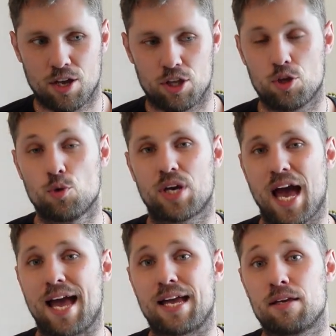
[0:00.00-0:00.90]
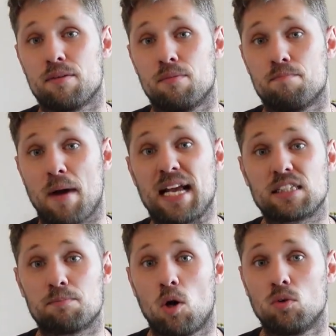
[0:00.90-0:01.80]
UK
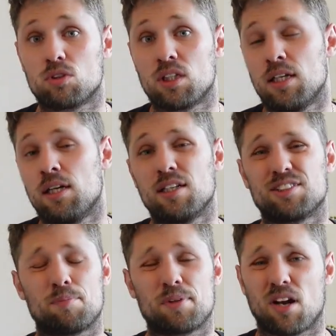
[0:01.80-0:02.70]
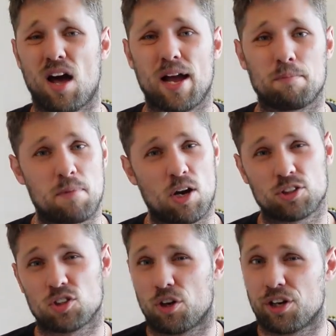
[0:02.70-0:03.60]
base malt, something like
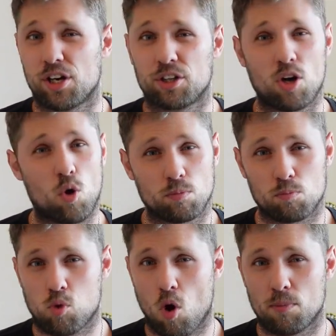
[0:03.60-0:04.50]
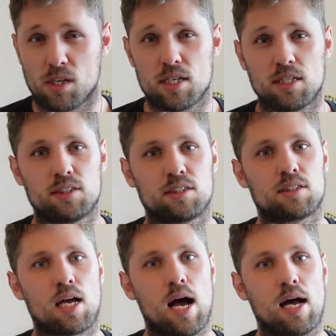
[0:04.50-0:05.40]
Marisota, Golden
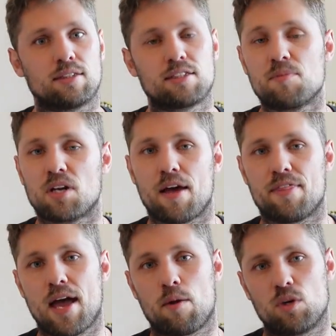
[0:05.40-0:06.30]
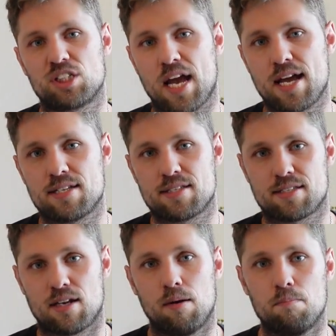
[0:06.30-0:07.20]
Promise, something like that, which has
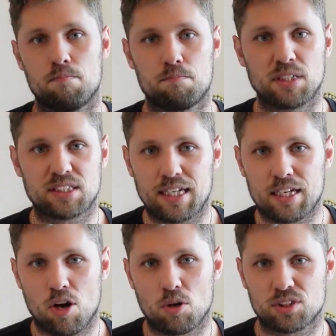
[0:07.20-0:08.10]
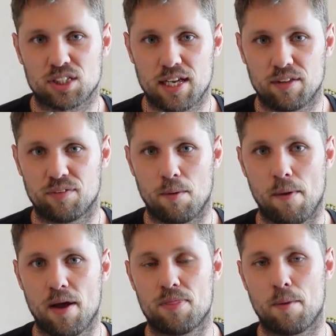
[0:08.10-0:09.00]
some biscuity notes in
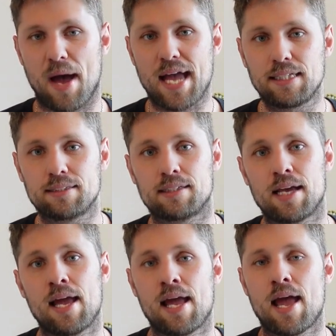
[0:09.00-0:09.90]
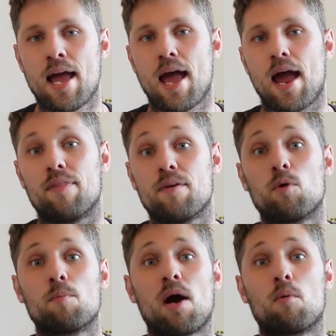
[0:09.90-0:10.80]
the base. And then
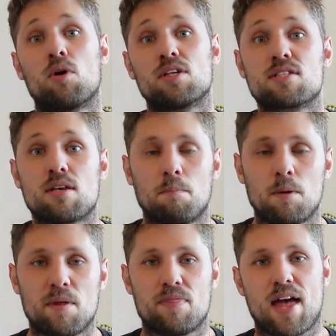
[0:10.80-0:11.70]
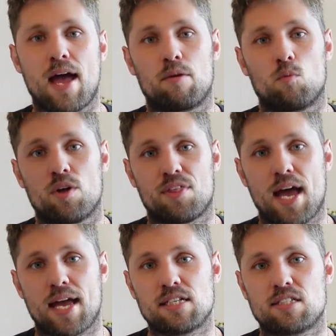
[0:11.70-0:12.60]
we might want to supplement that with
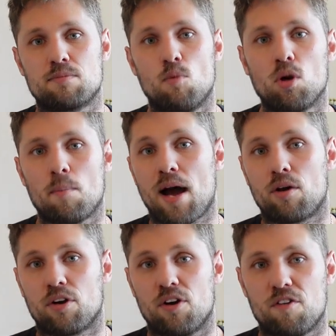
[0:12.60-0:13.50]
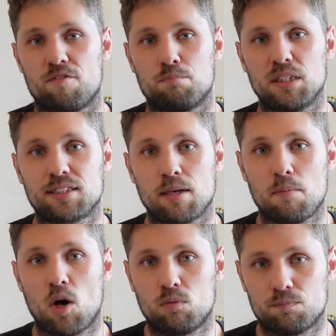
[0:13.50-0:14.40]
a small amount of biscuit
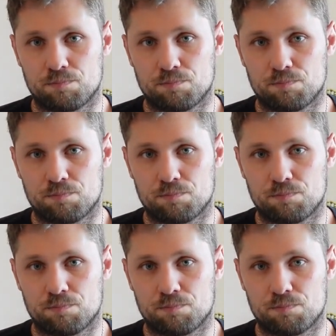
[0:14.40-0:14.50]
malt,